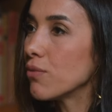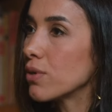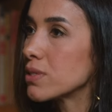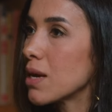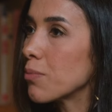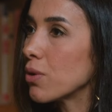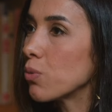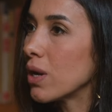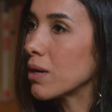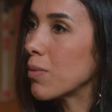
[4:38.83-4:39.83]
For example,
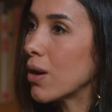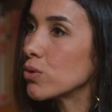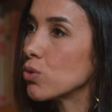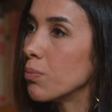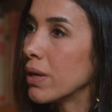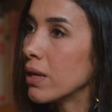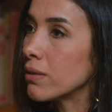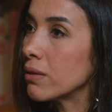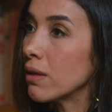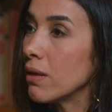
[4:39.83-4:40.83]
we are about to build,
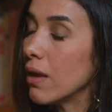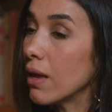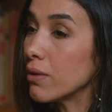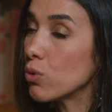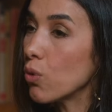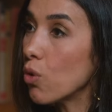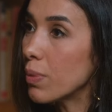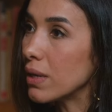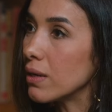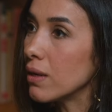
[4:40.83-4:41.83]
to
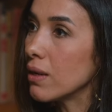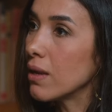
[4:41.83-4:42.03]
open